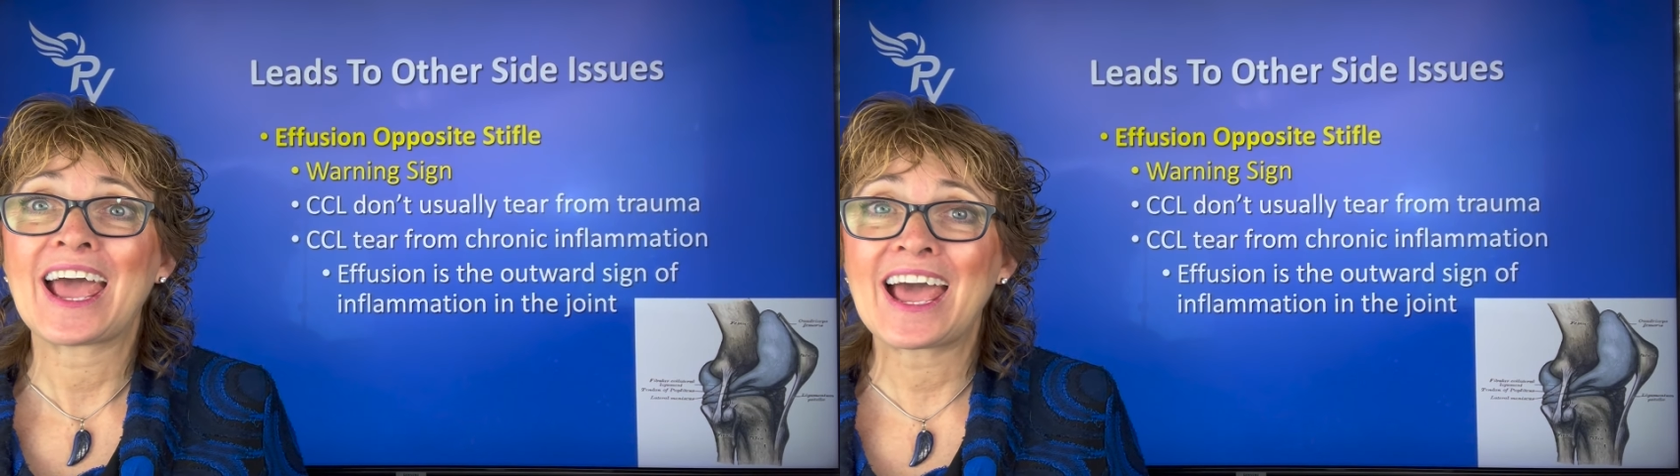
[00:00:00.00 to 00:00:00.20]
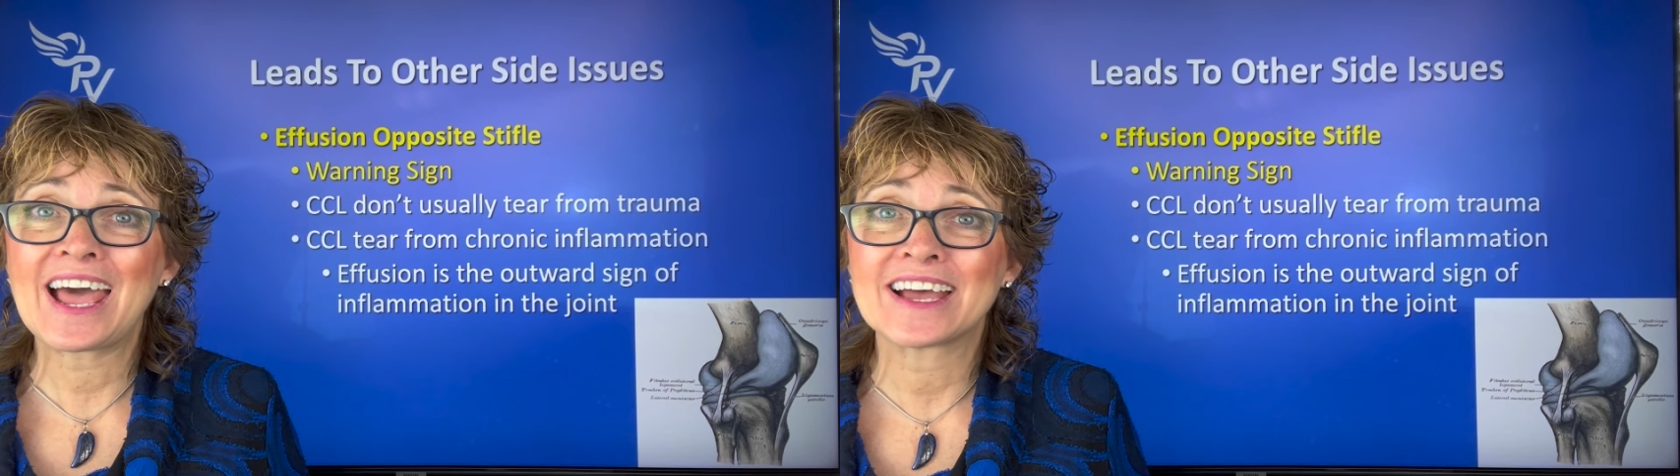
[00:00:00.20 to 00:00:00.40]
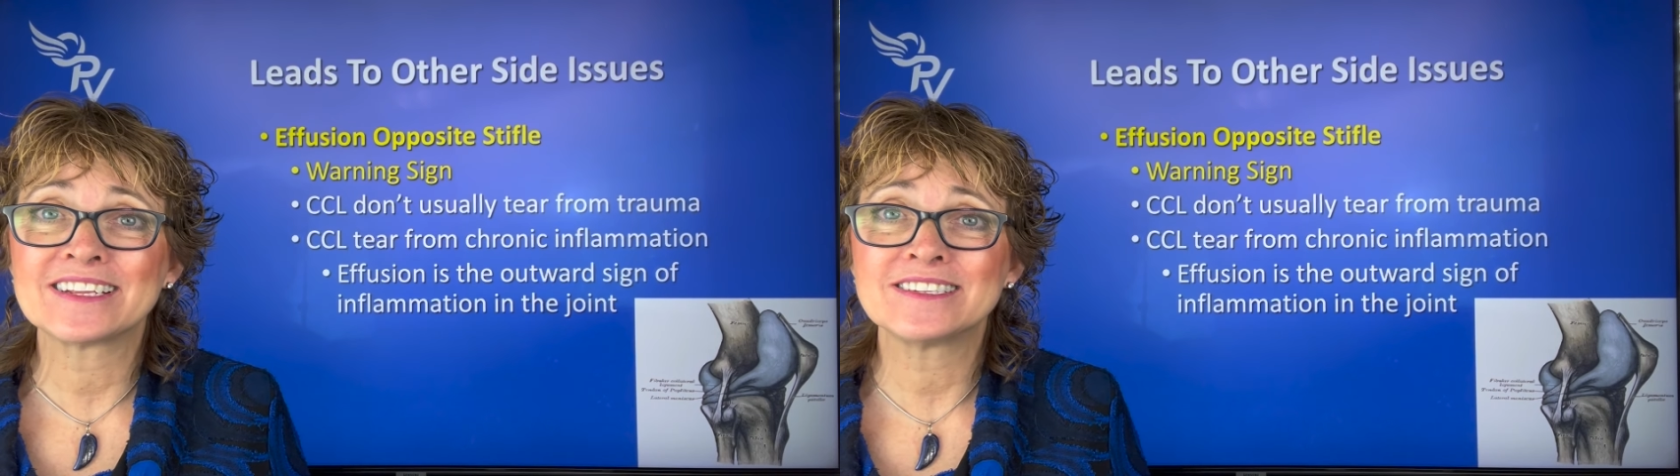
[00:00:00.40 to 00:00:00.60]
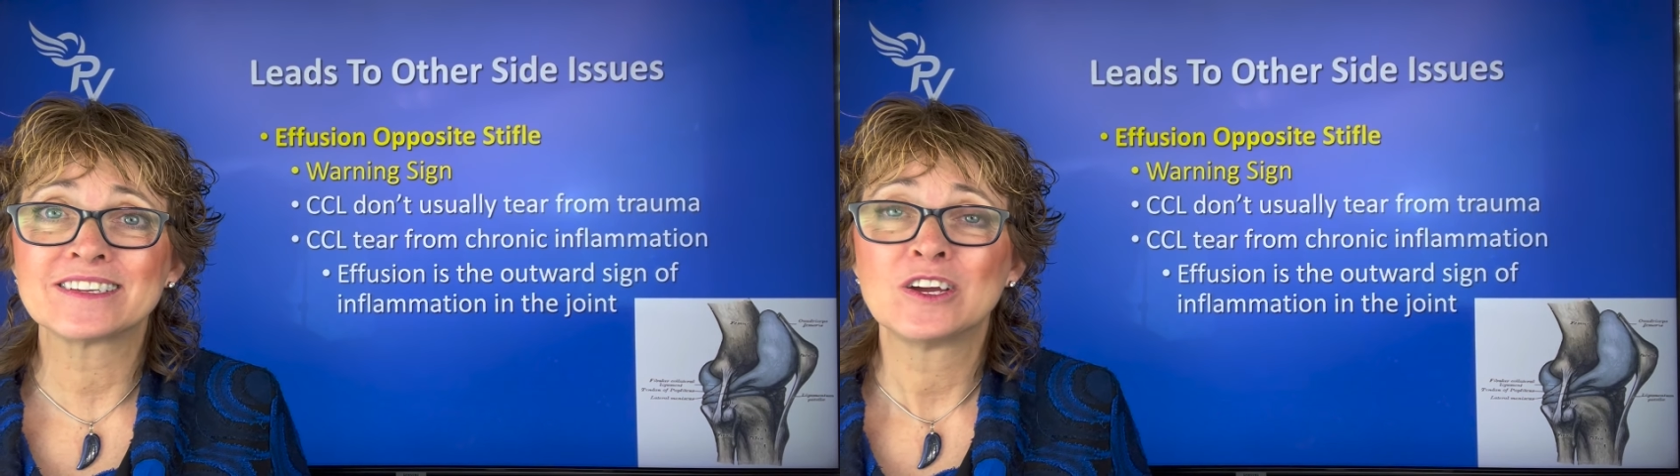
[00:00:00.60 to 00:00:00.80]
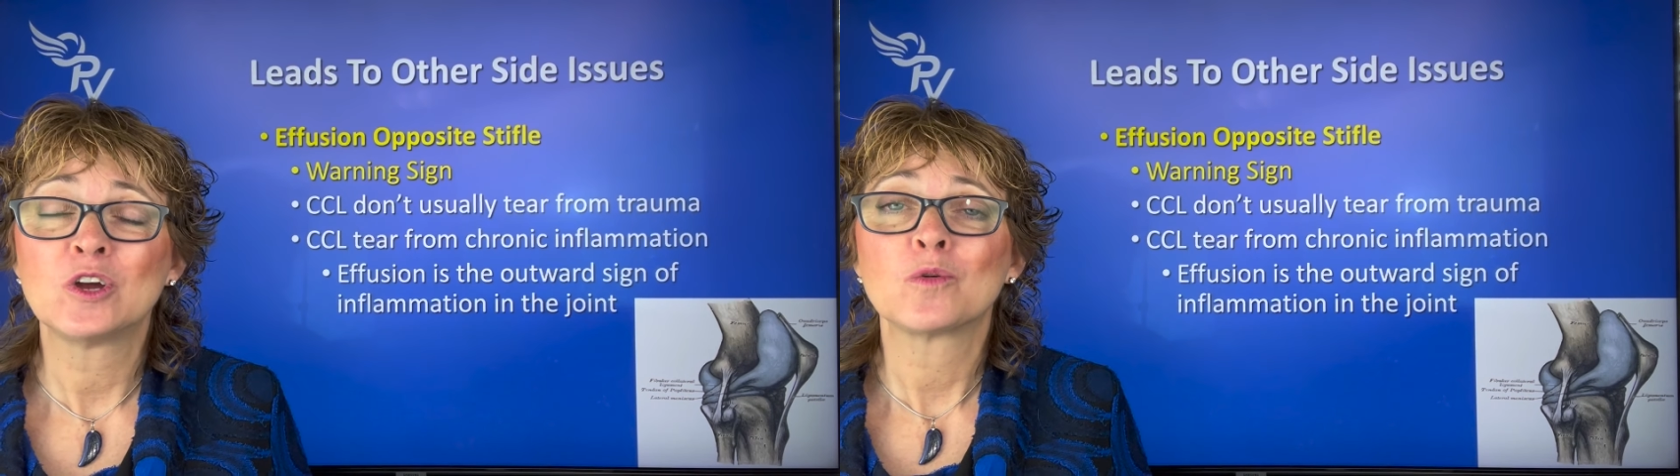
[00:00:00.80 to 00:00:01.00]
And
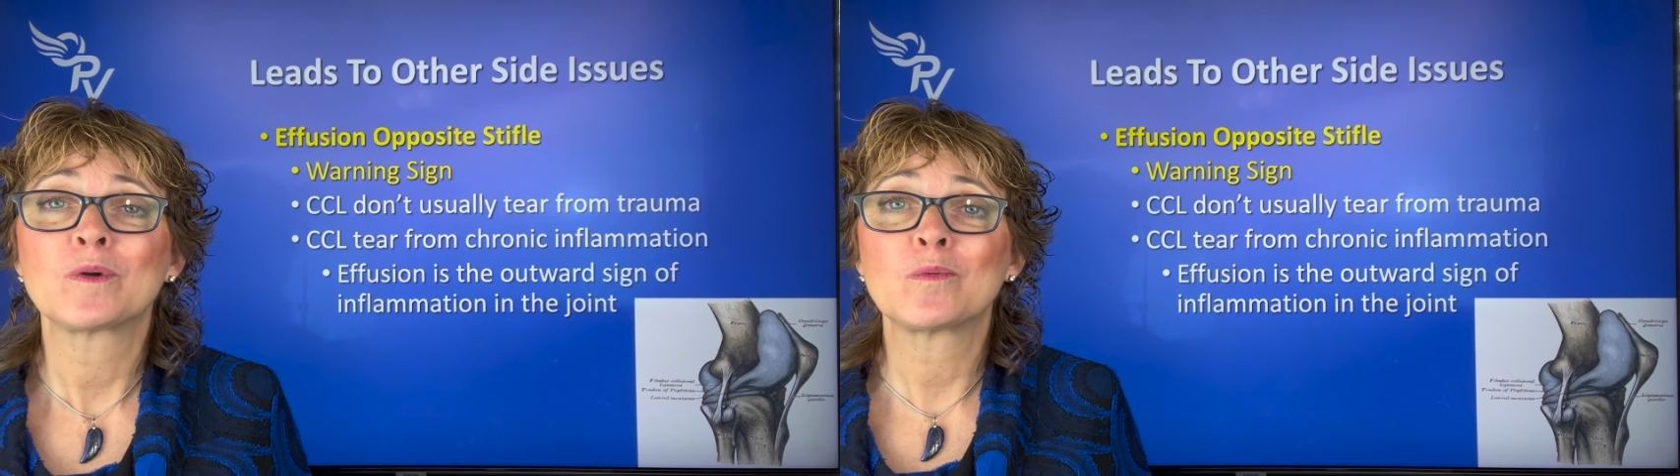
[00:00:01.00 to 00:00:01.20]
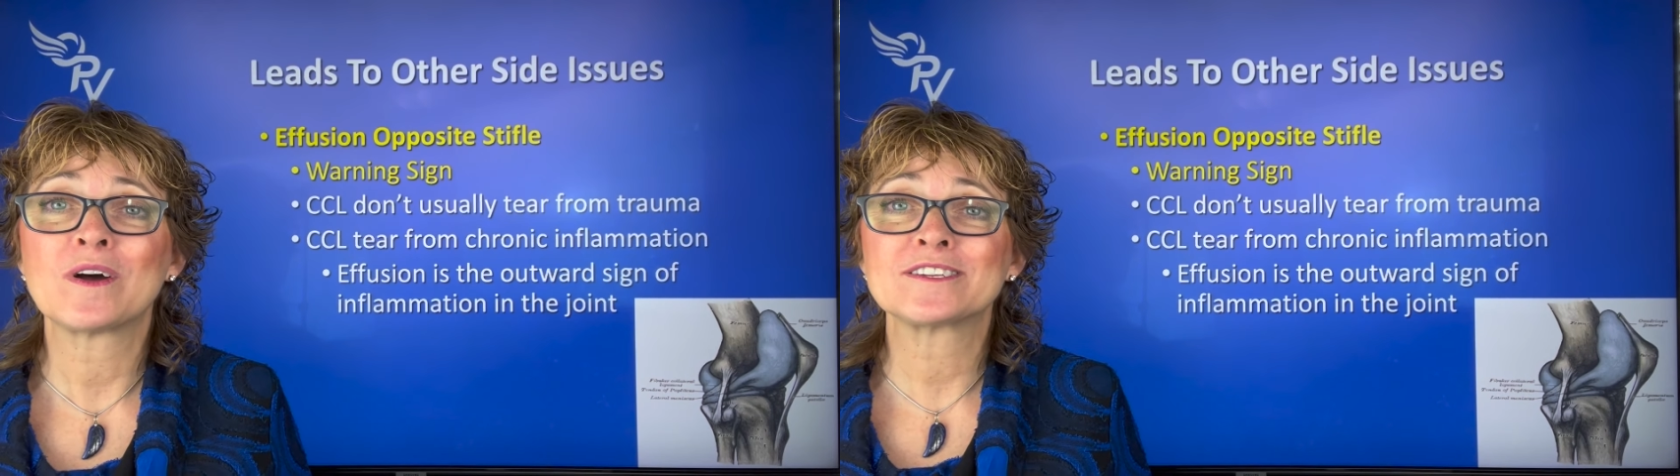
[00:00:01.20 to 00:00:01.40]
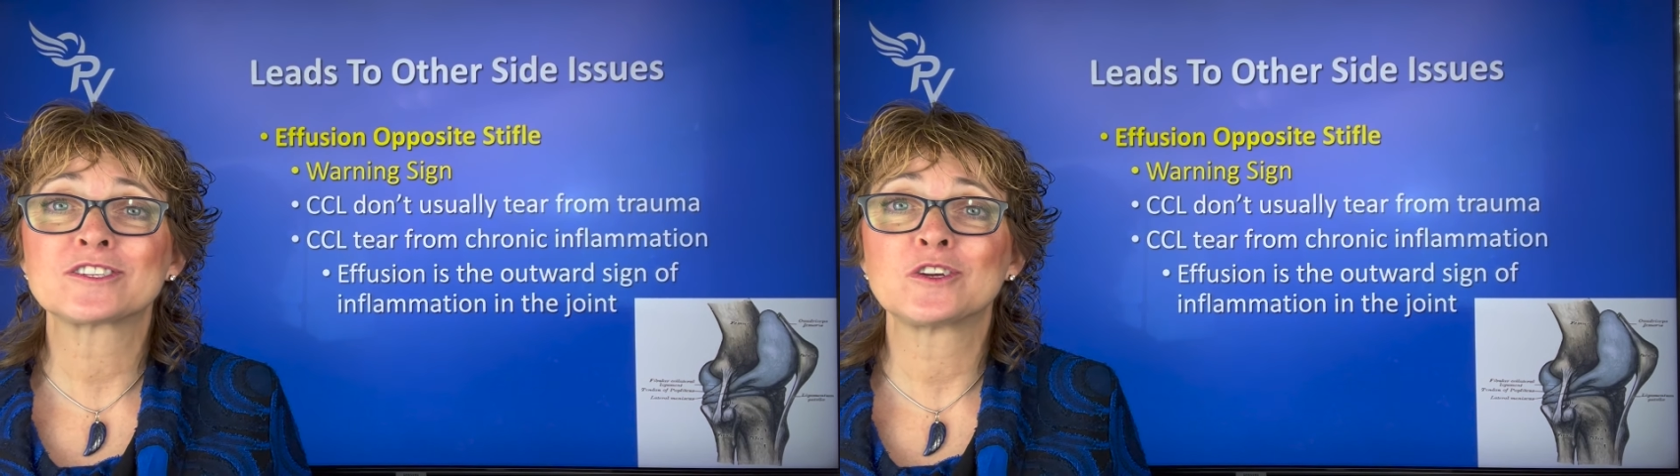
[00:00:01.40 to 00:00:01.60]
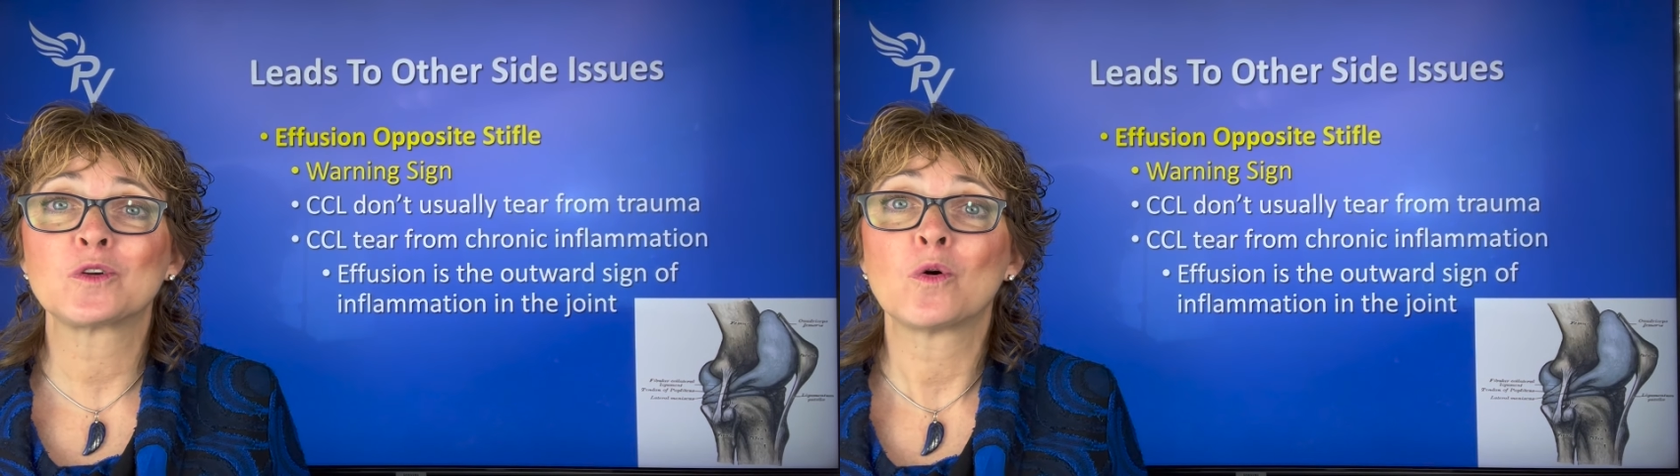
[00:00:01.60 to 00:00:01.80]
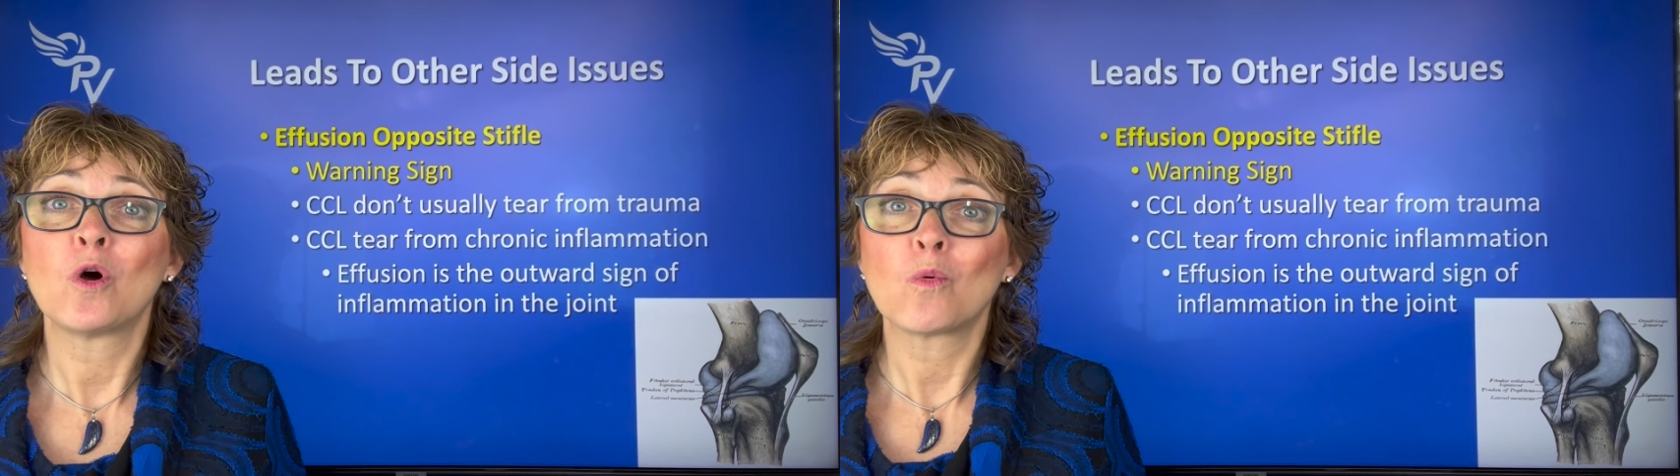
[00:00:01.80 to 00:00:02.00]
we want to